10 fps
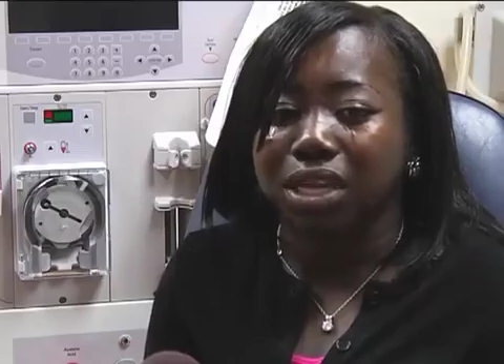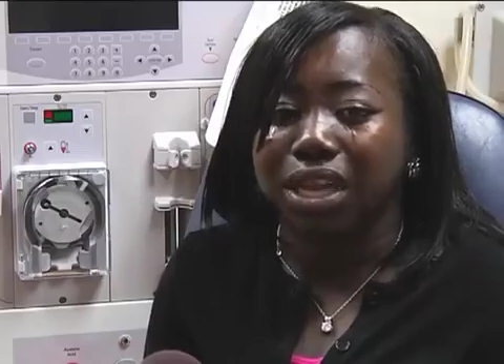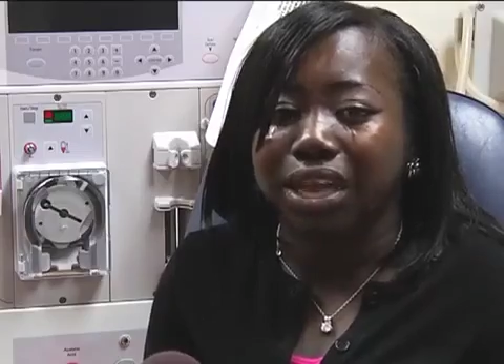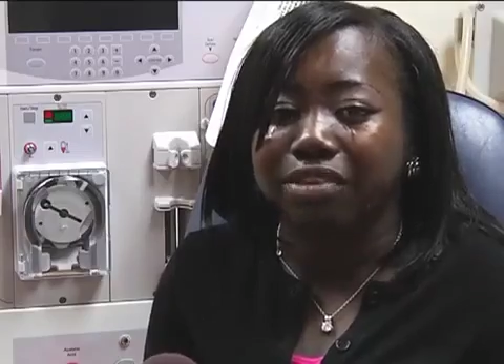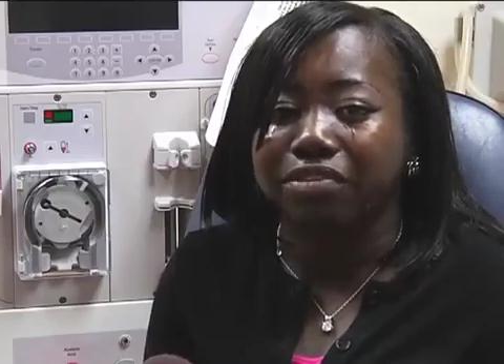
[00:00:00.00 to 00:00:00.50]
my
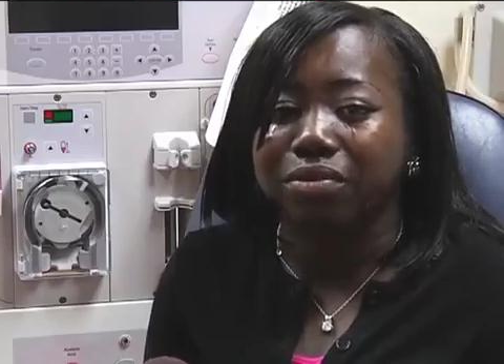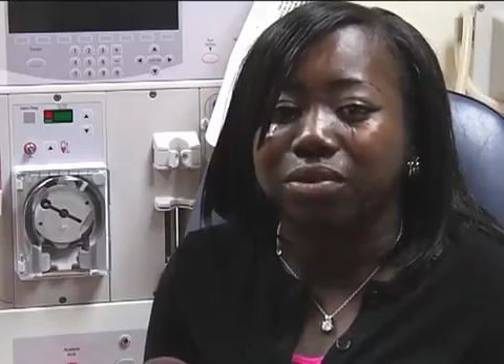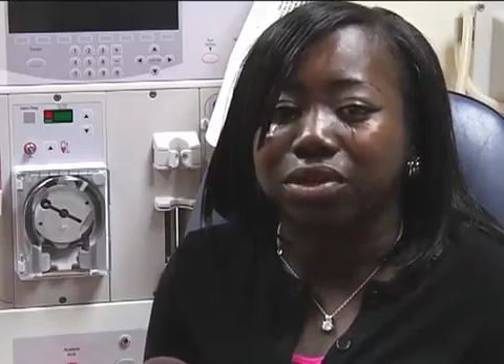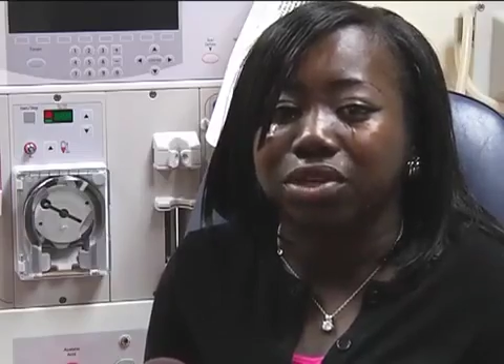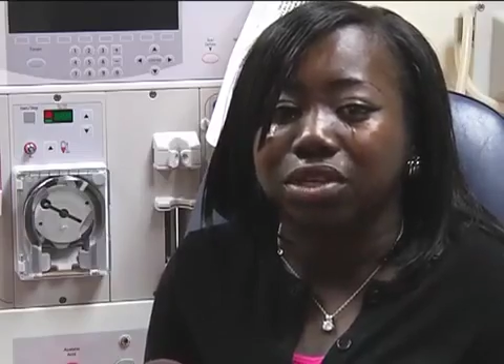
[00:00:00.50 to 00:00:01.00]
life. It
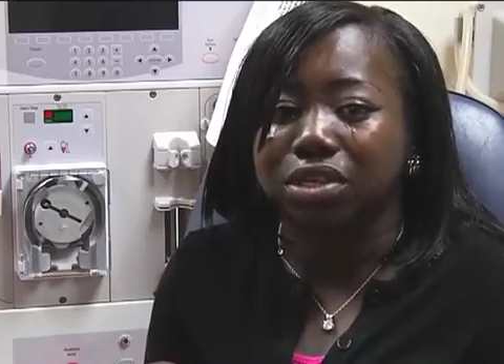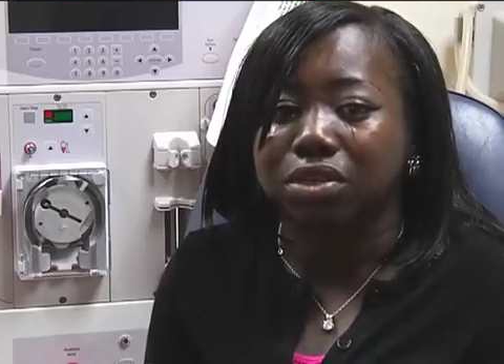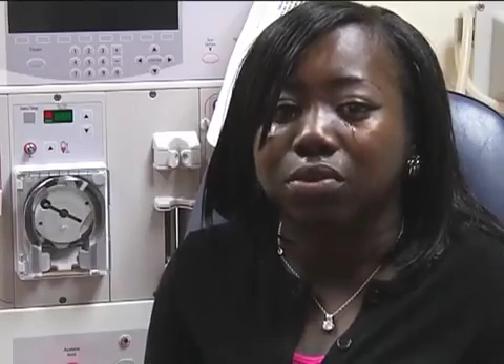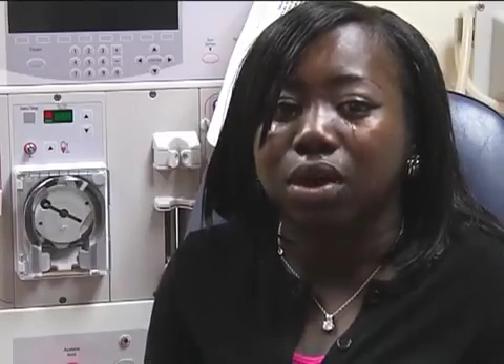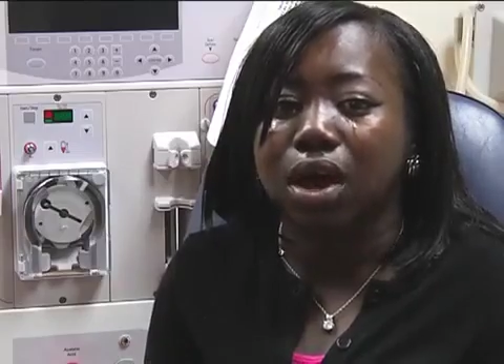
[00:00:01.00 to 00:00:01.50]
was
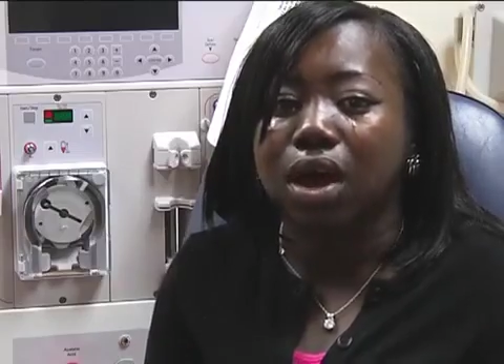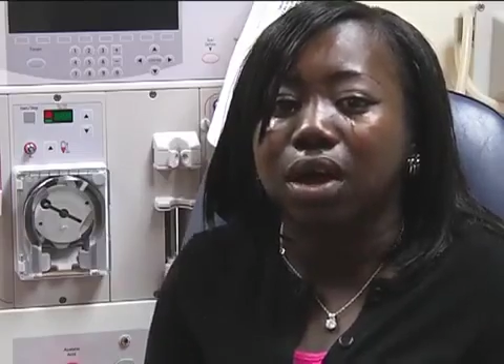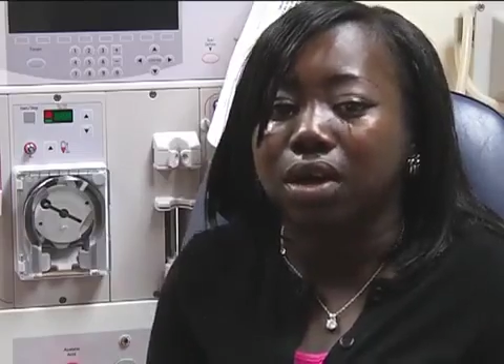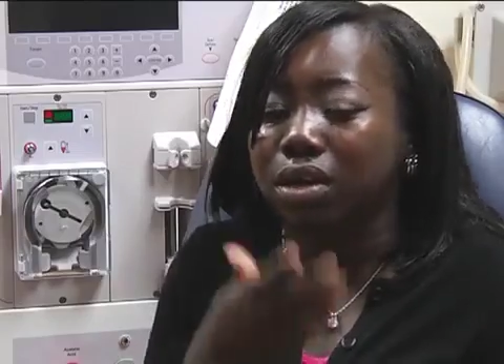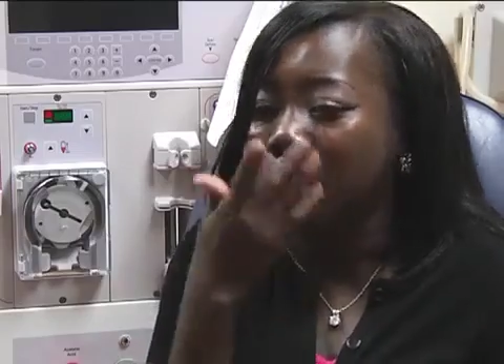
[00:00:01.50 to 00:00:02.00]
just so
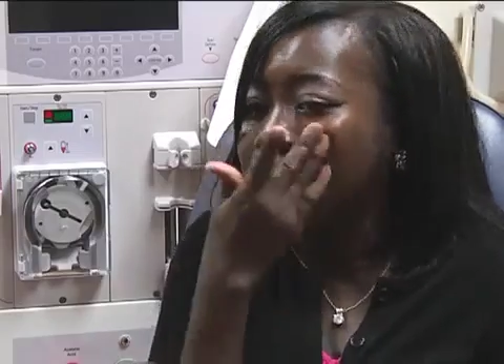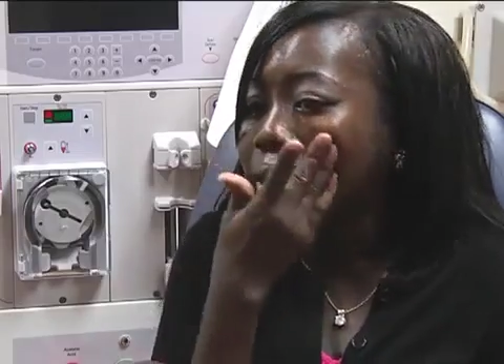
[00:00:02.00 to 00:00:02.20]
hard.